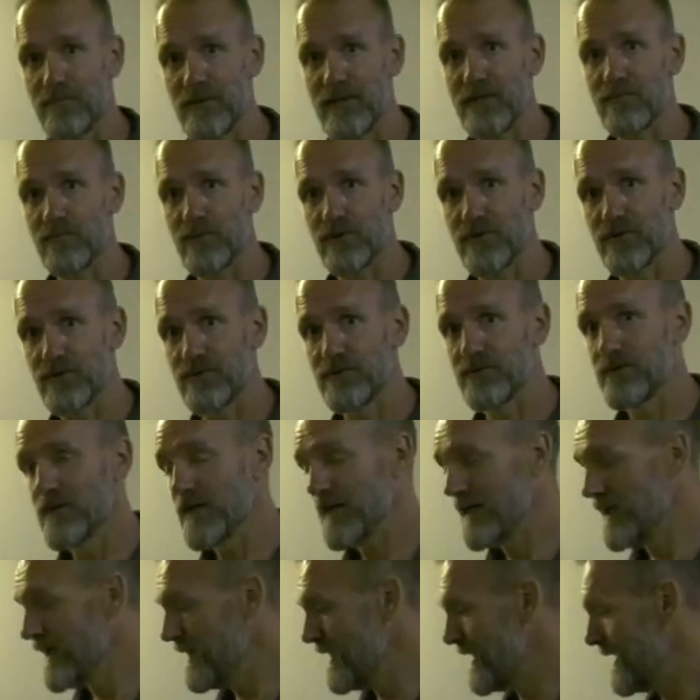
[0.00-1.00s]
uh, mead we do.
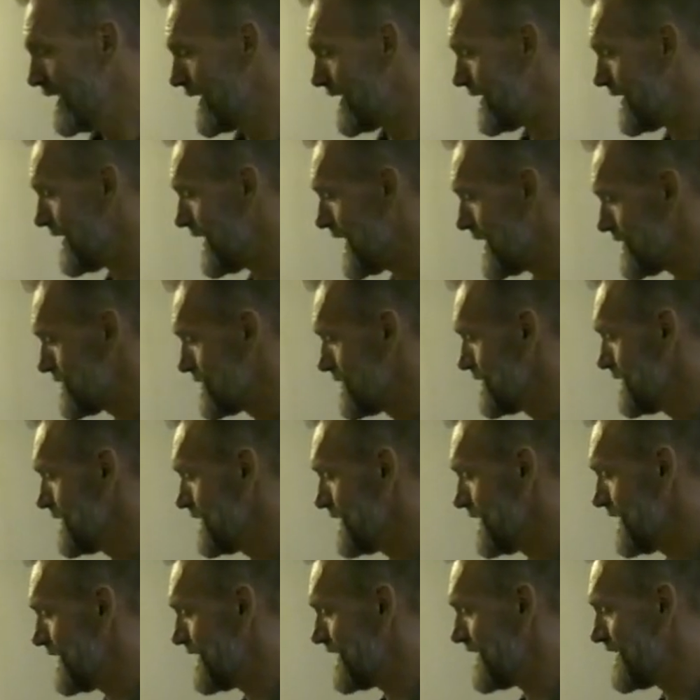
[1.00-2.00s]
Uh,
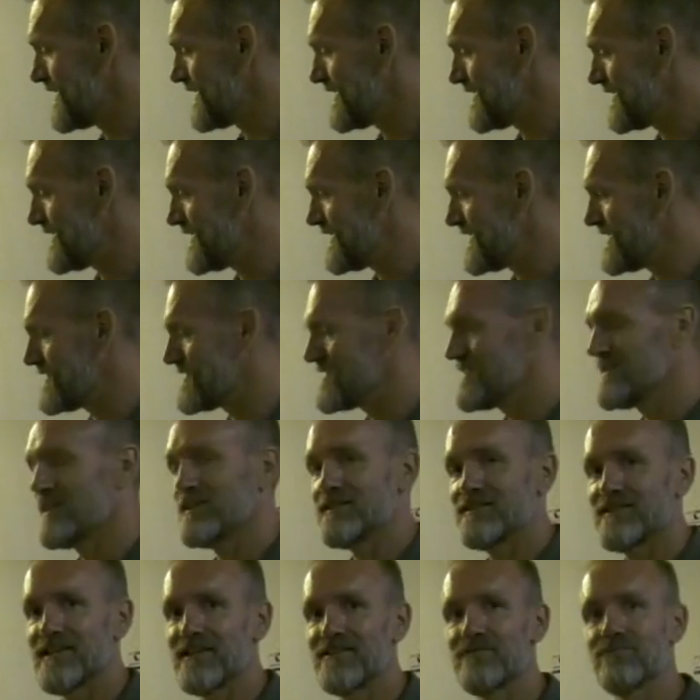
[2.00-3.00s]
actually, uh, it's
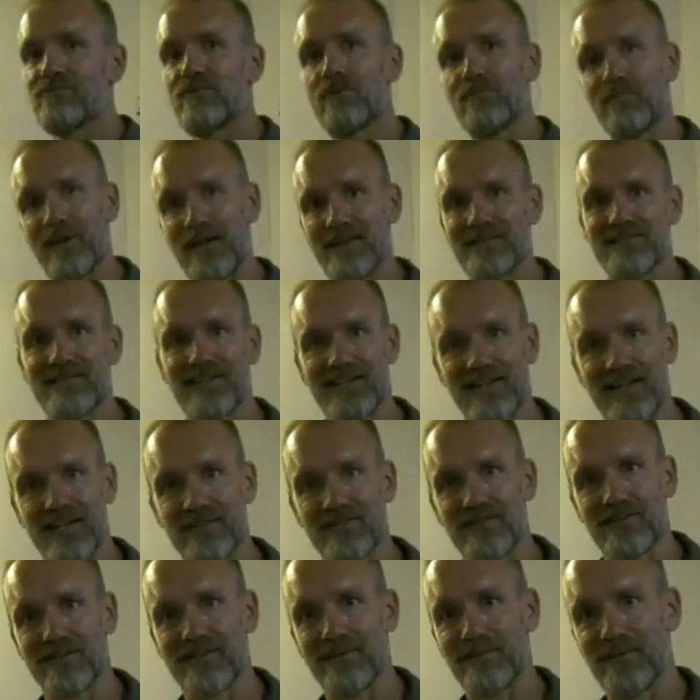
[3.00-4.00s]
not that romantic
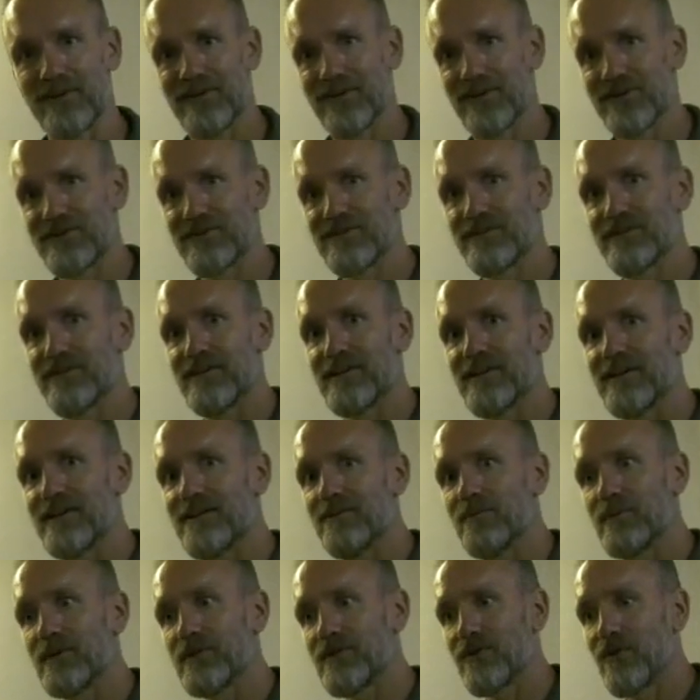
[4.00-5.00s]
actually, because
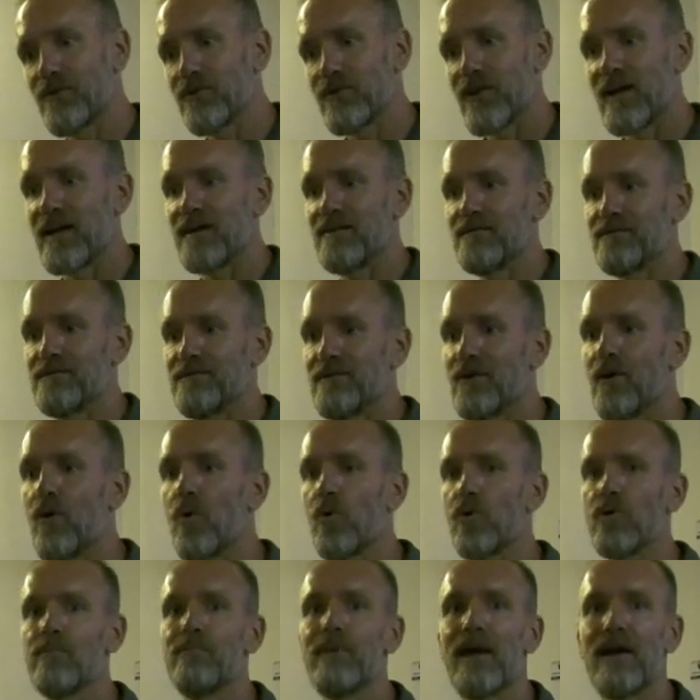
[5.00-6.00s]
uh, we don't have
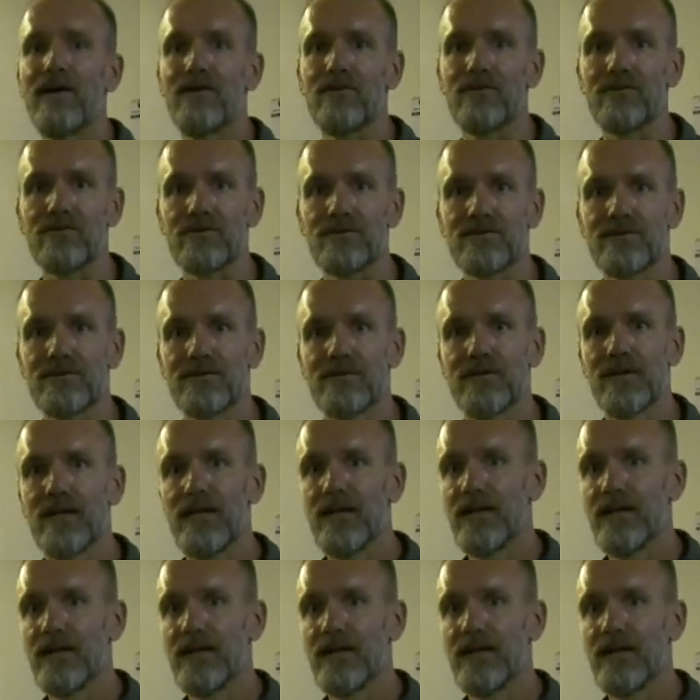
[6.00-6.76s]
oak barrels.